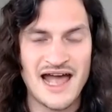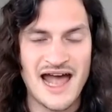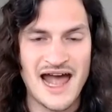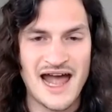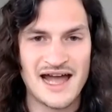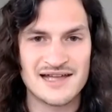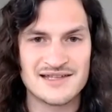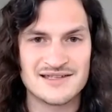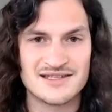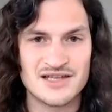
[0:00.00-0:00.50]

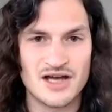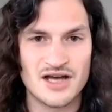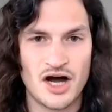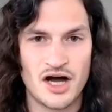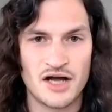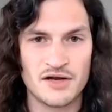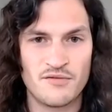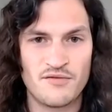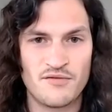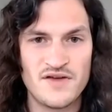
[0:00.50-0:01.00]
ads
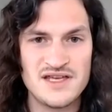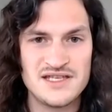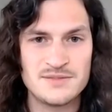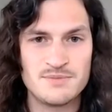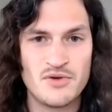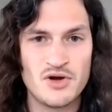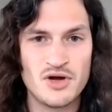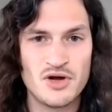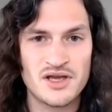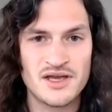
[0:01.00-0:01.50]
on
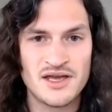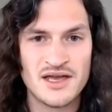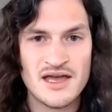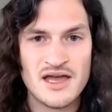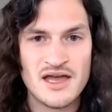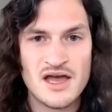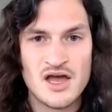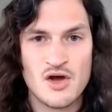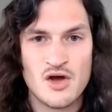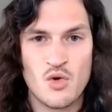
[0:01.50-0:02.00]
Facebook,
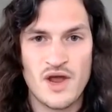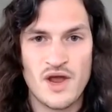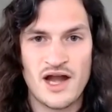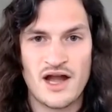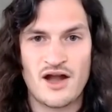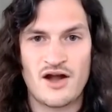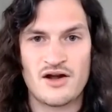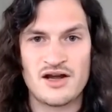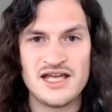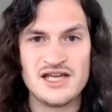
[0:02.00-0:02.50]

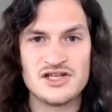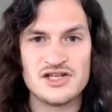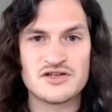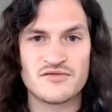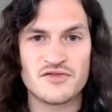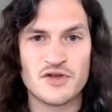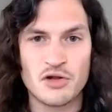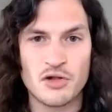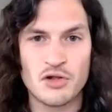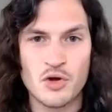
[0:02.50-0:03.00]
where each
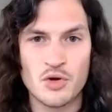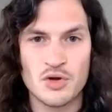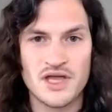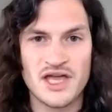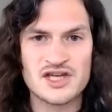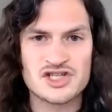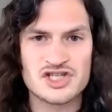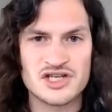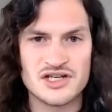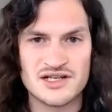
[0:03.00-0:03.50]
of their
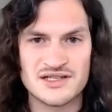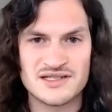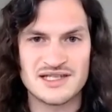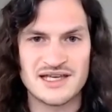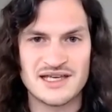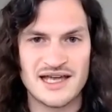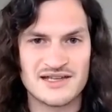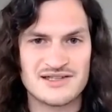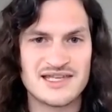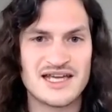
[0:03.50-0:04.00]
location,
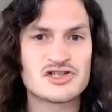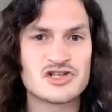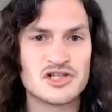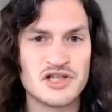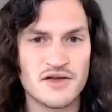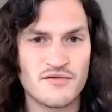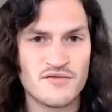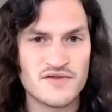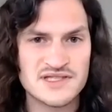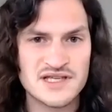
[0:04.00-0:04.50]
it's
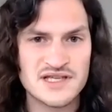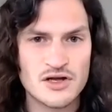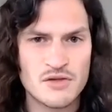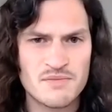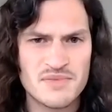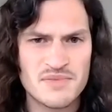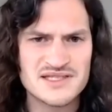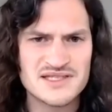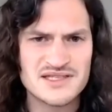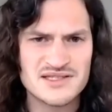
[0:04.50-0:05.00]
actually a physical
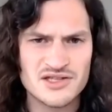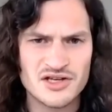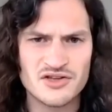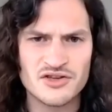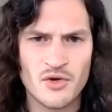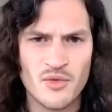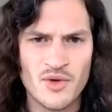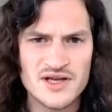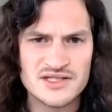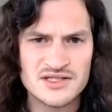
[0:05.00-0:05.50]
business. They're in
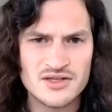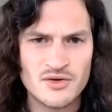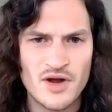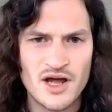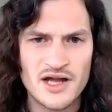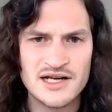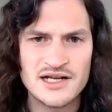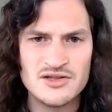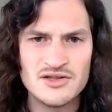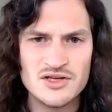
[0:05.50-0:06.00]
the
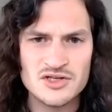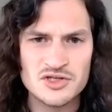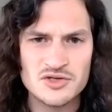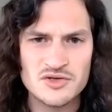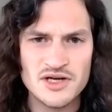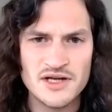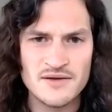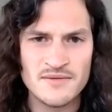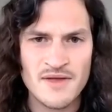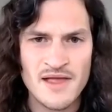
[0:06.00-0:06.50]
restaurant
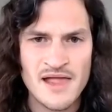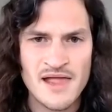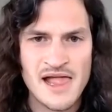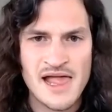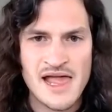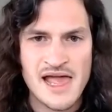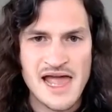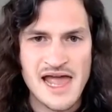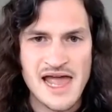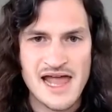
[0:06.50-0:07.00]
industry.
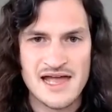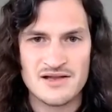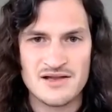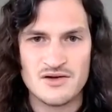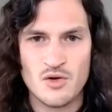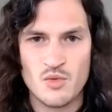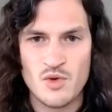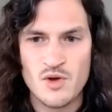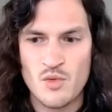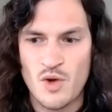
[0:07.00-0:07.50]
And
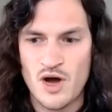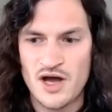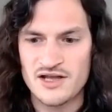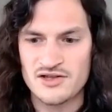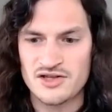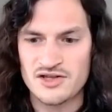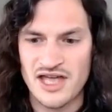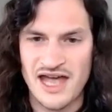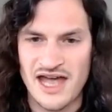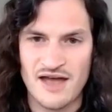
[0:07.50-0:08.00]
we
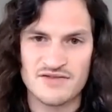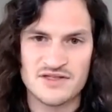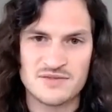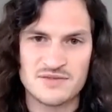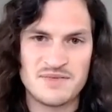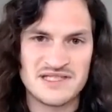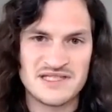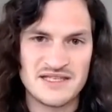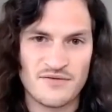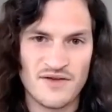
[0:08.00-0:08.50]
wanted to have
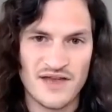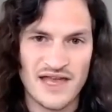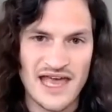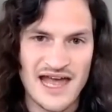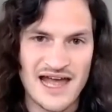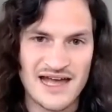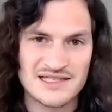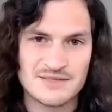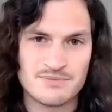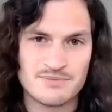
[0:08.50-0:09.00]
specific
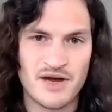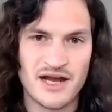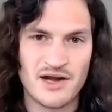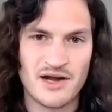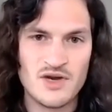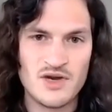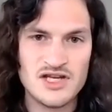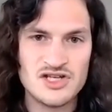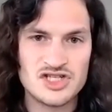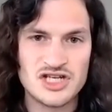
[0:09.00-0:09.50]
ads by
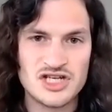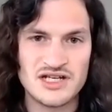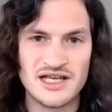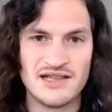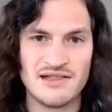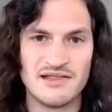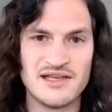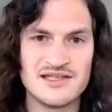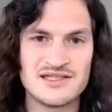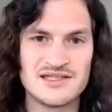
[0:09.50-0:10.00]
region.
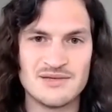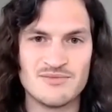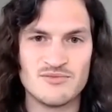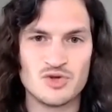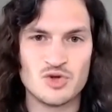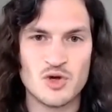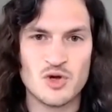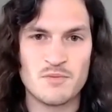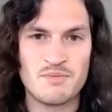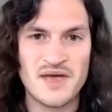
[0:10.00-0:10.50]
It leads them
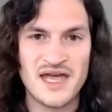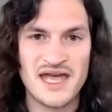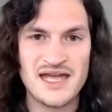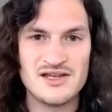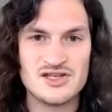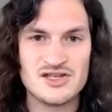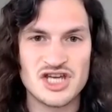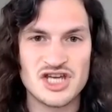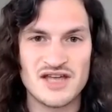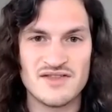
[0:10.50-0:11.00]
to a
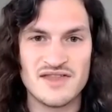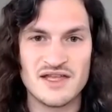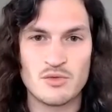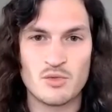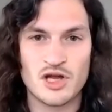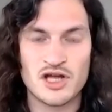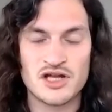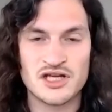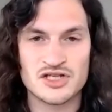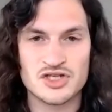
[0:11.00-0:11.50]
page, and then
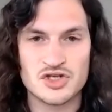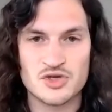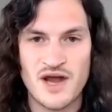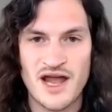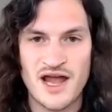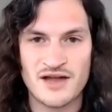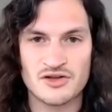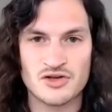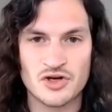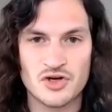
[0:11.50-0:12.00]
we're going to
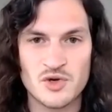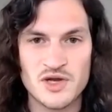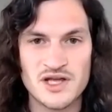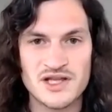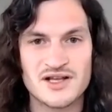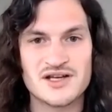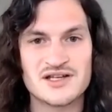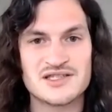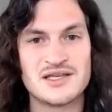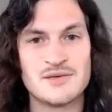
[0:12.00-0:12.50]
track to create
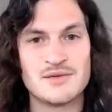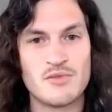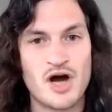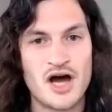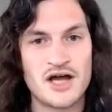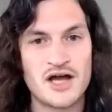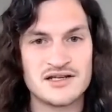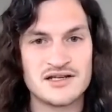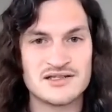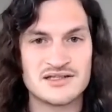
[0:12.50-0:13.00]
custom
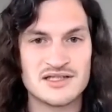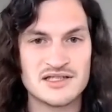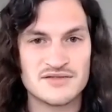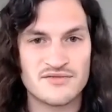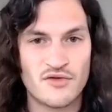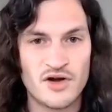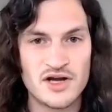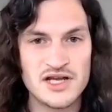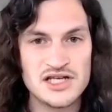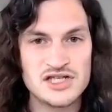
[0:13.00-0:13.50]
audiences
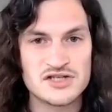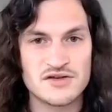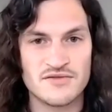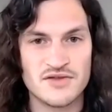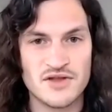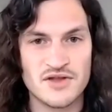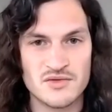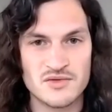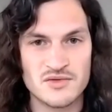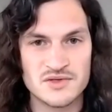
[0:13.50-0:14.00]
for each of
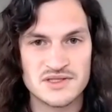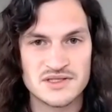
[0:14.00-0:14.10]
those.